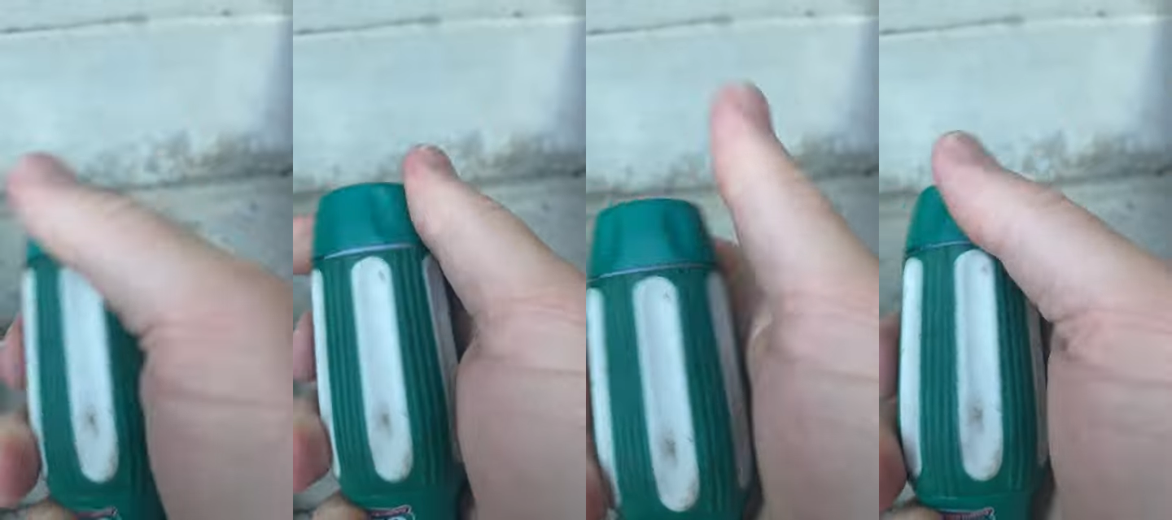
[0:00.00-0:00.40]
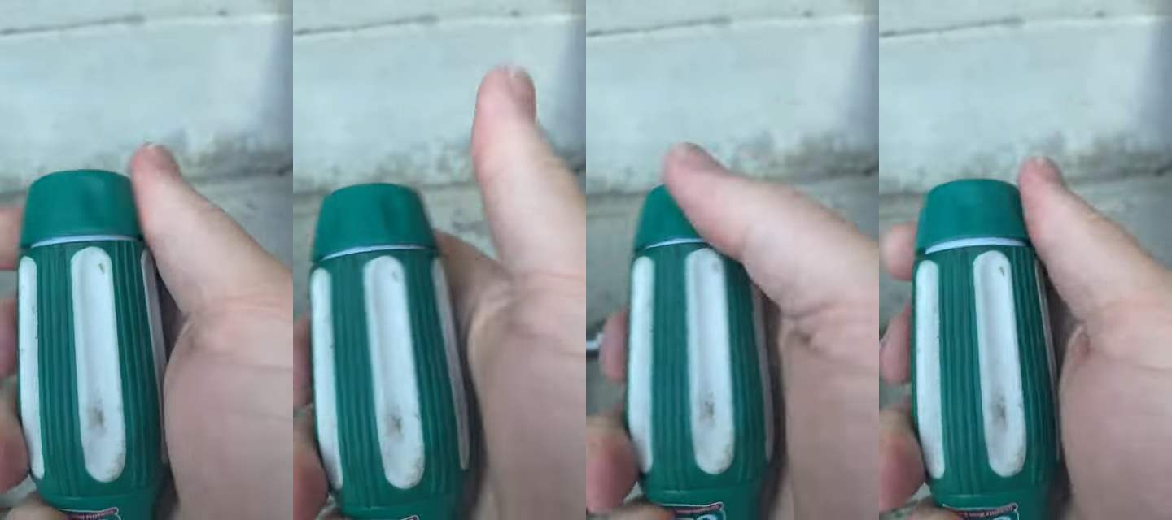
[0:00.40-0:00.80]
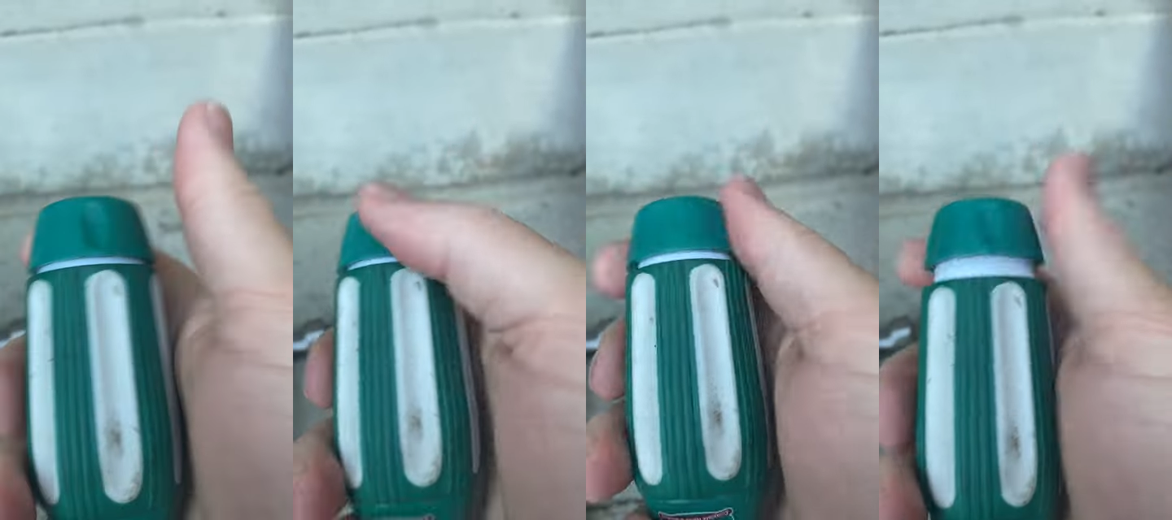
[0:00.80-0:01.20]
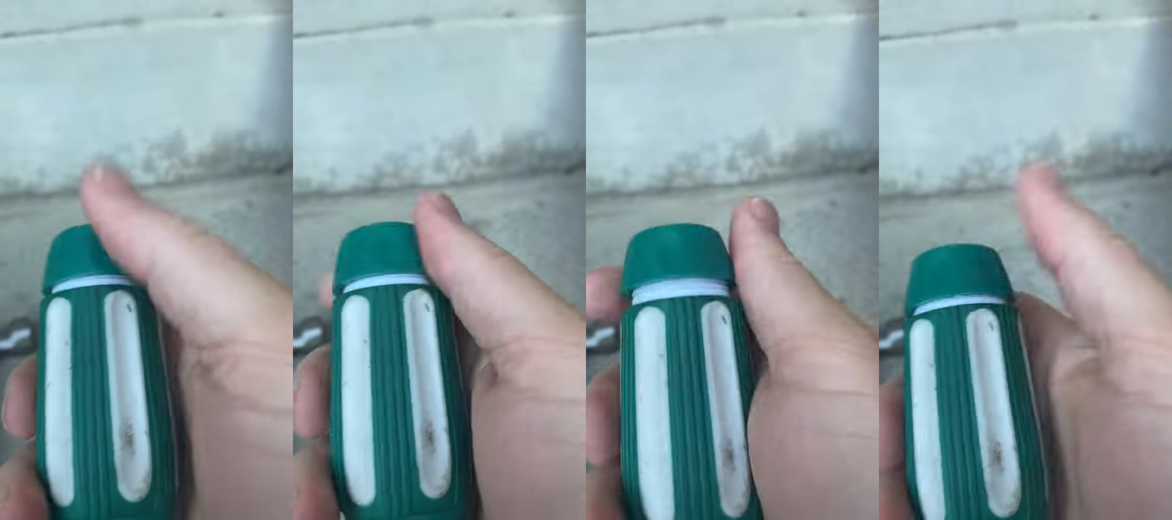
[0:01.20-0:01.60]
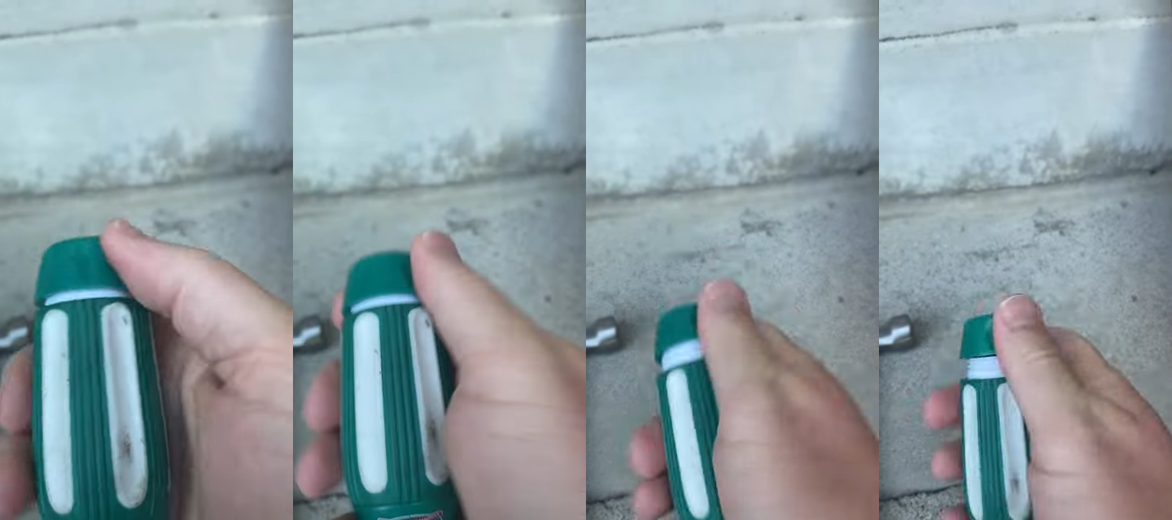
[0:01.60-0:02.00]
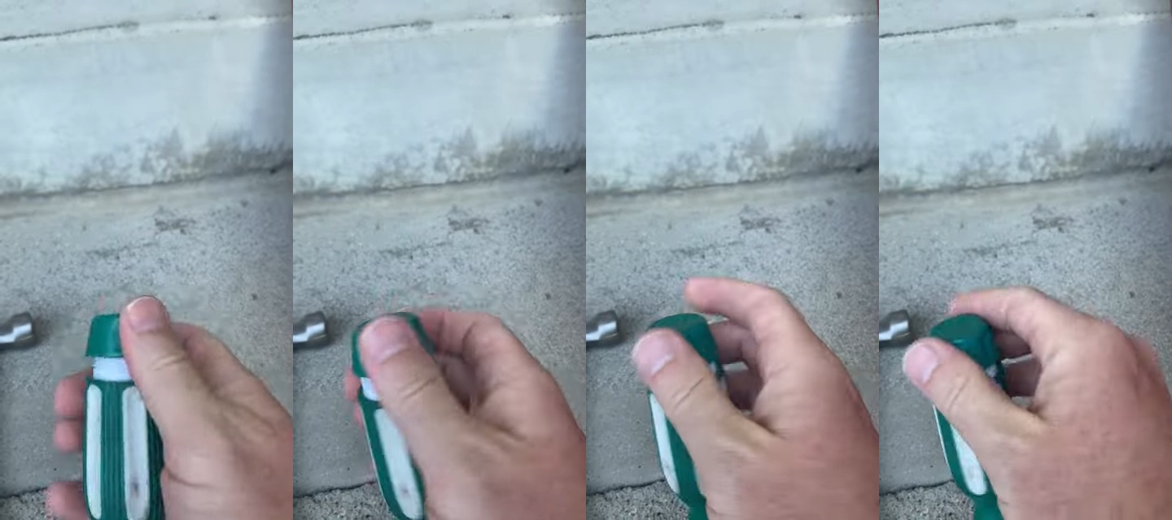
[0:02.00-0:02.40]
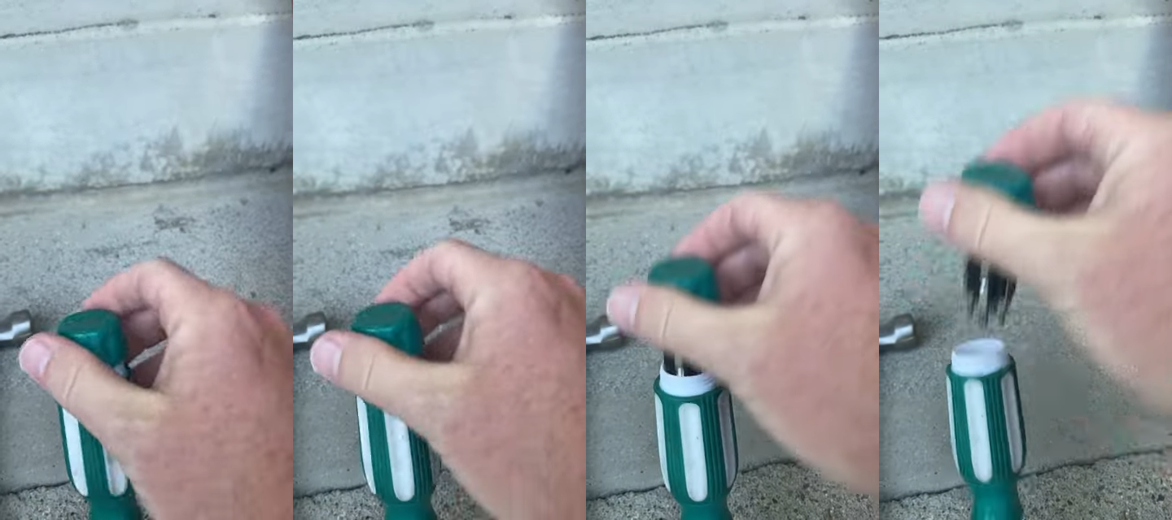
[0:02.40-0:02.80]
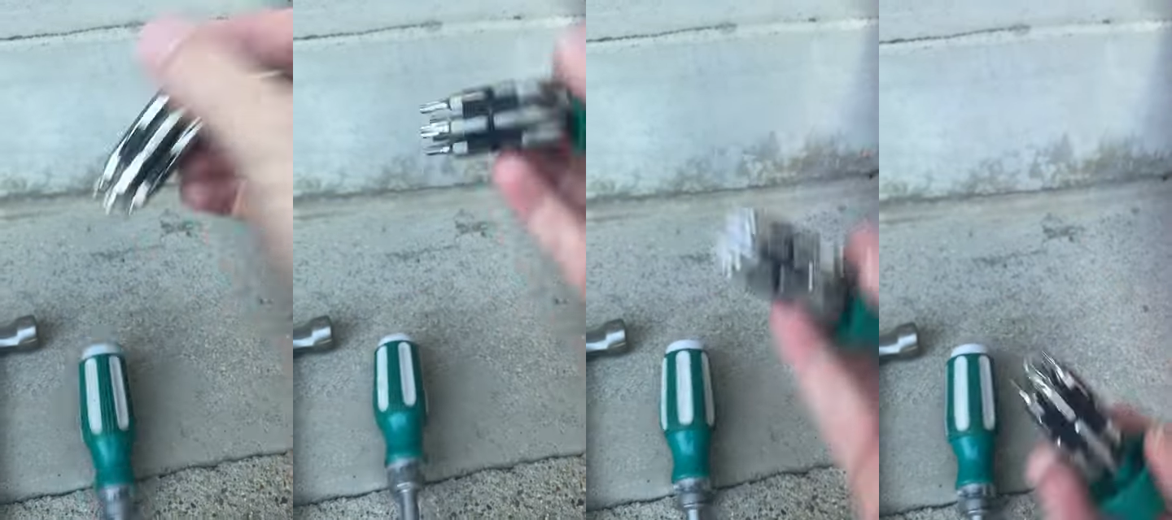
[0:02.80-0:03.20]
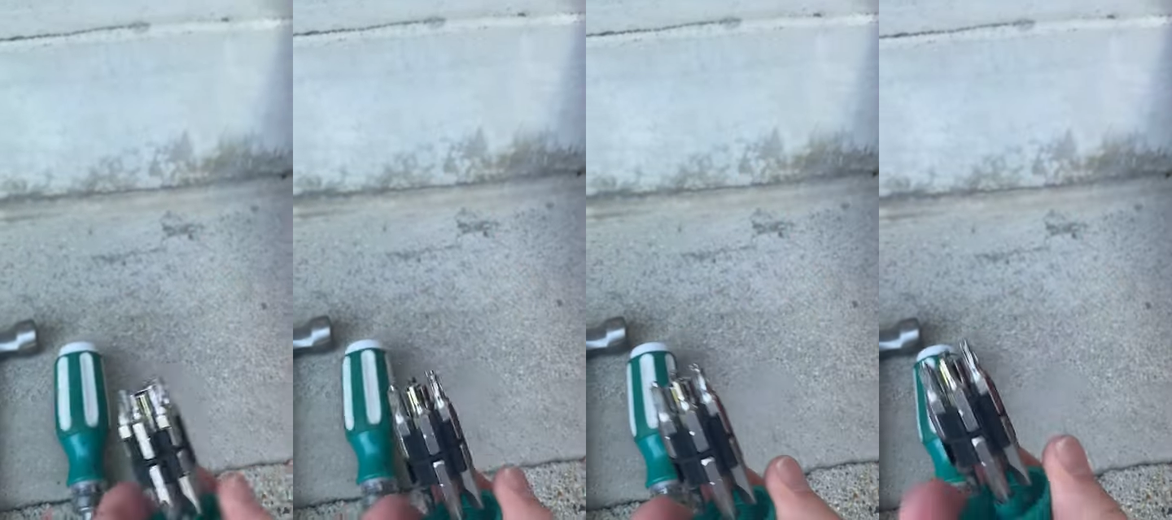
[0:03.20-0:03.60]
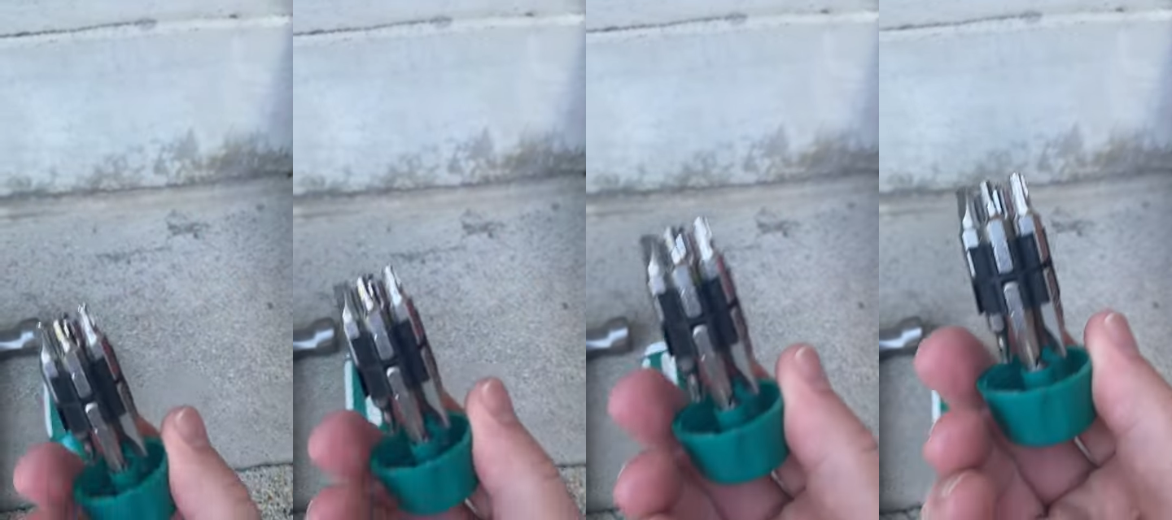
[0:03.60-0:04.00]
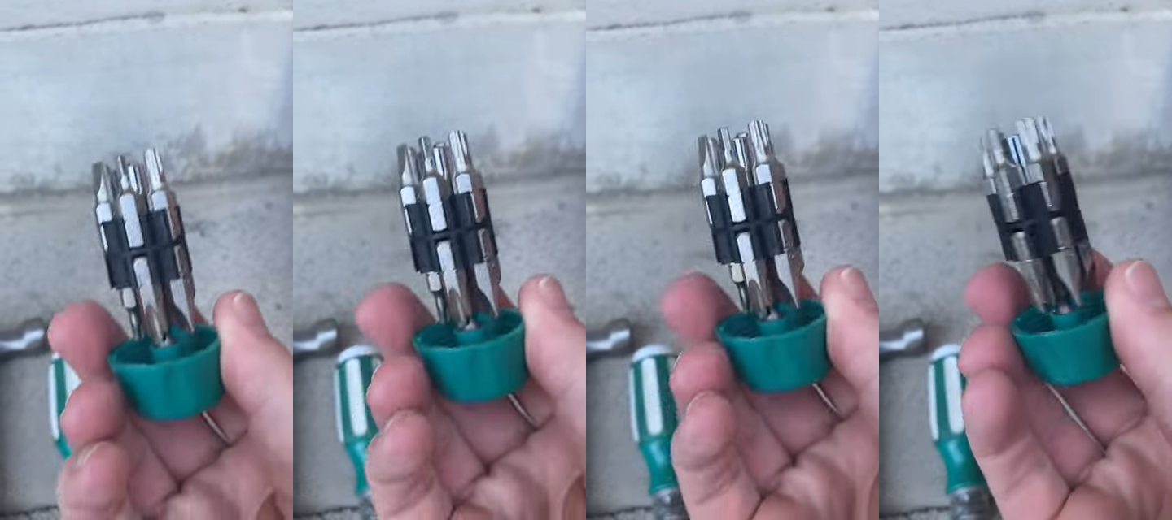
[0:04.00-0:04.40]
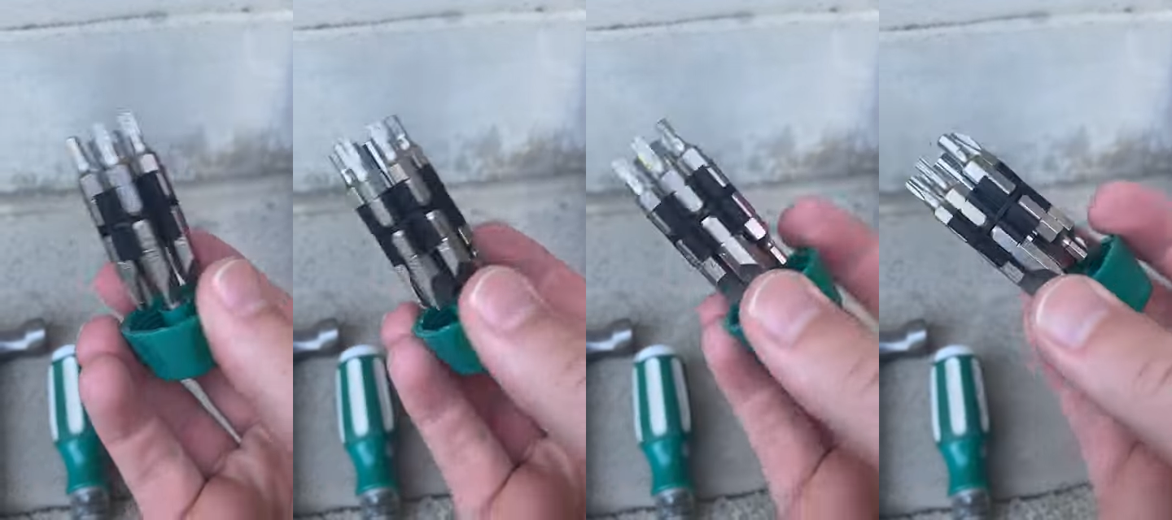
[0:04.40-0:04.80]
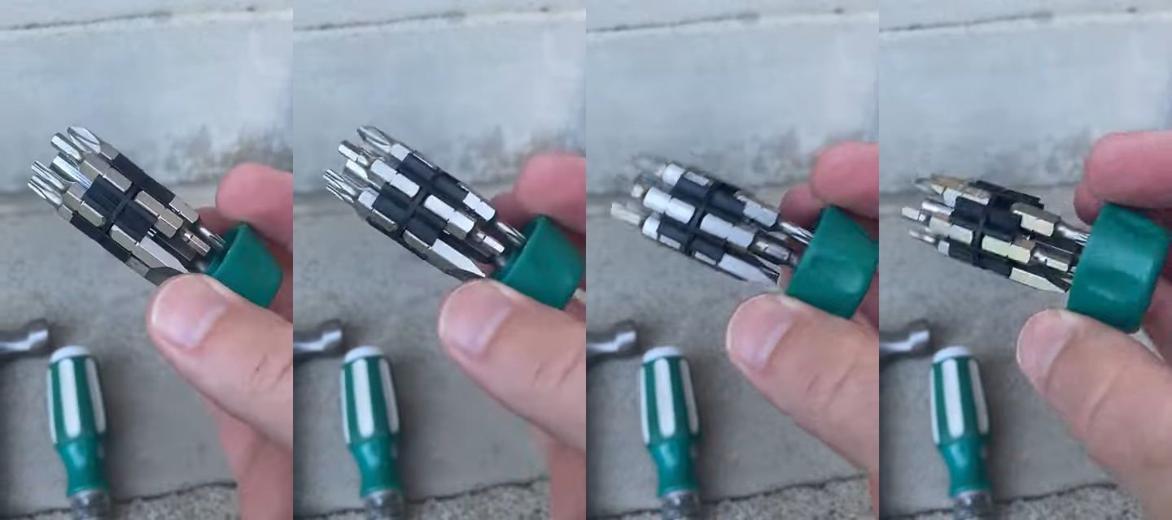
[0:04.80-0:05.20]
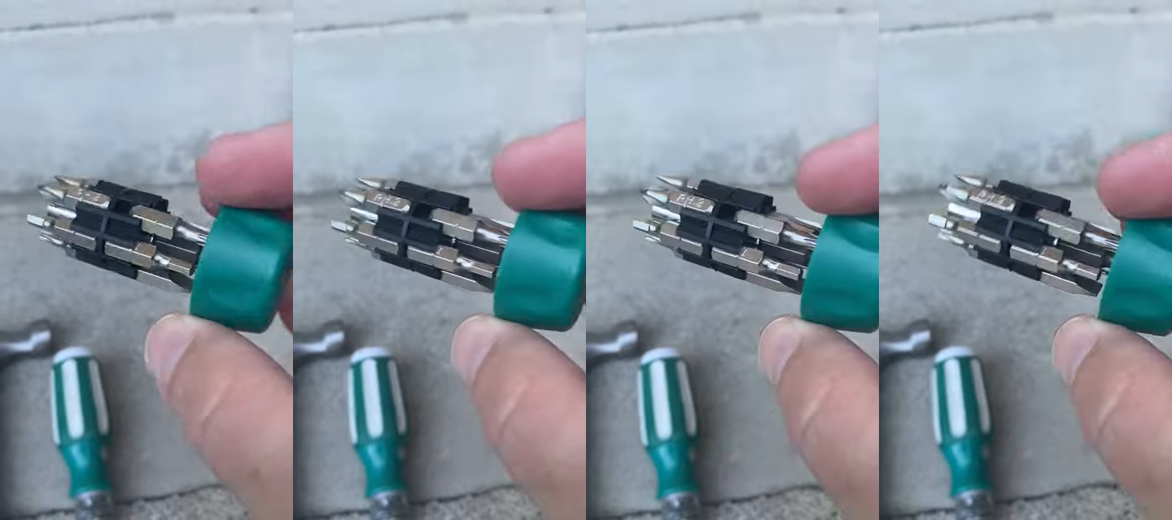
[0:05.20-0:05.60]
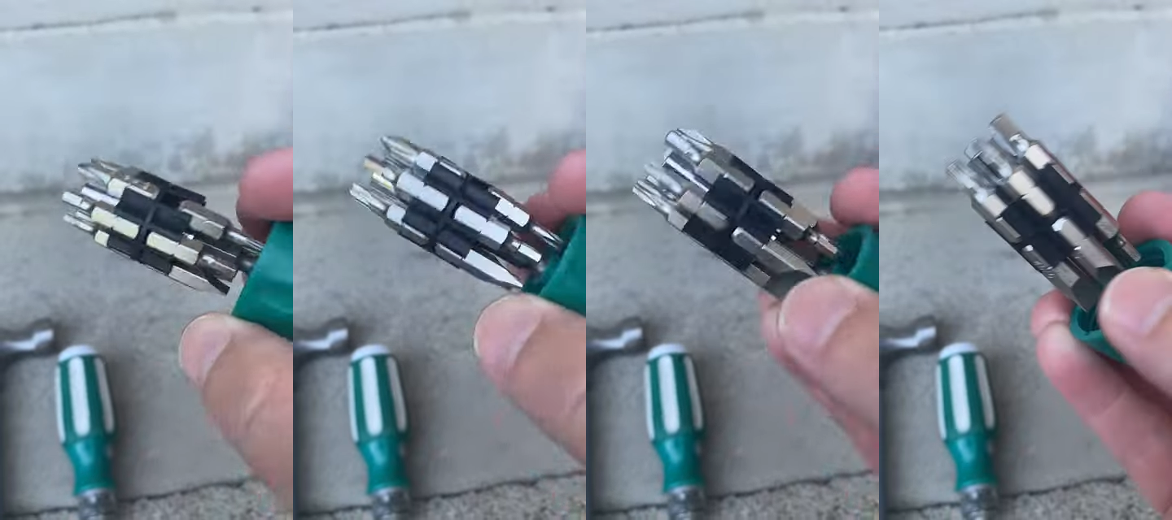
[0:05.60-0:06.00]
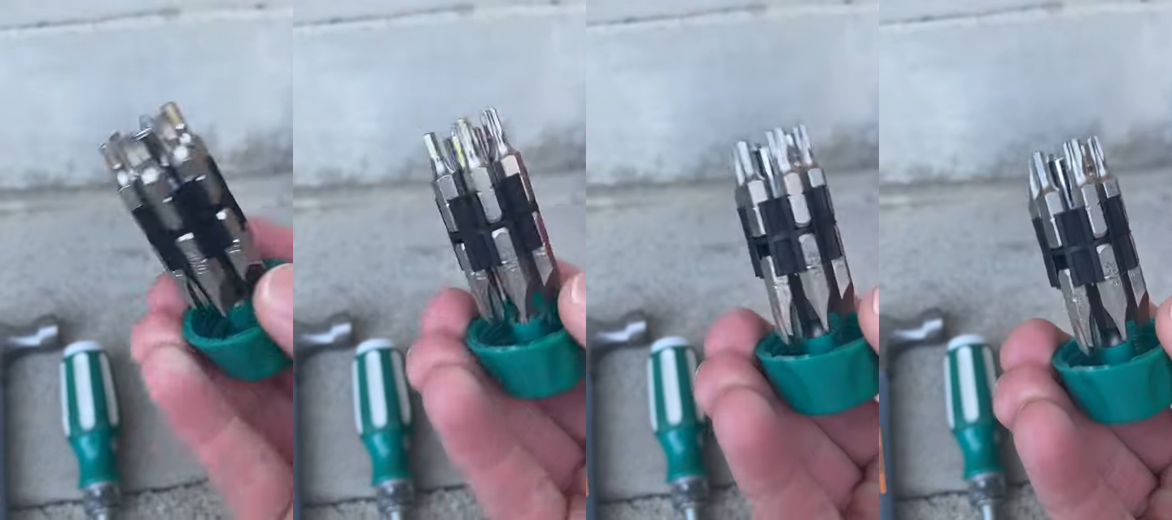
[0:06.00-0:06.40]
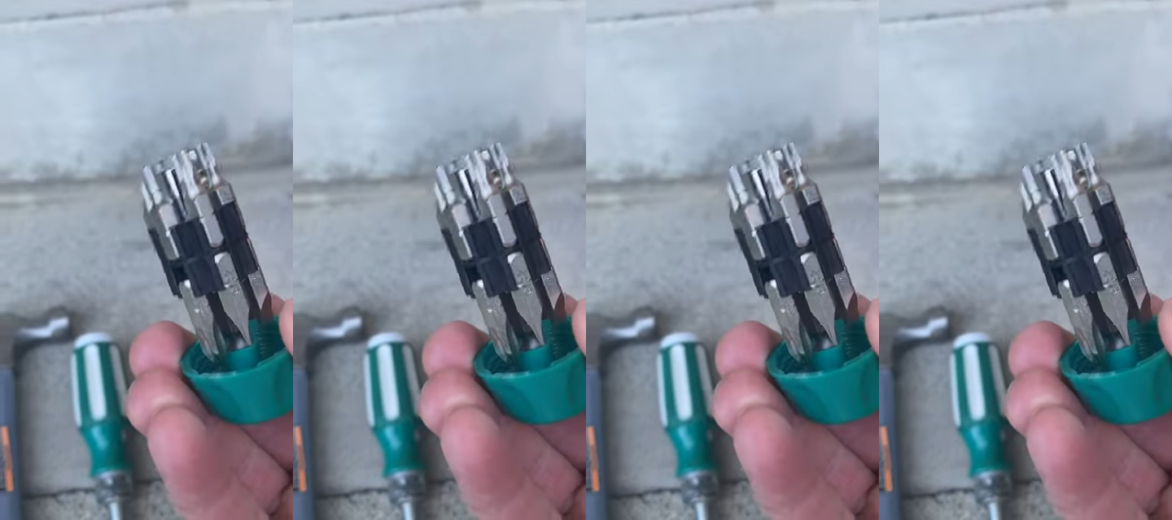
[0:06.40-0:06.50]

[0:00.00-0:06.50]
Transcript: No face is visible, so there are no lips to read.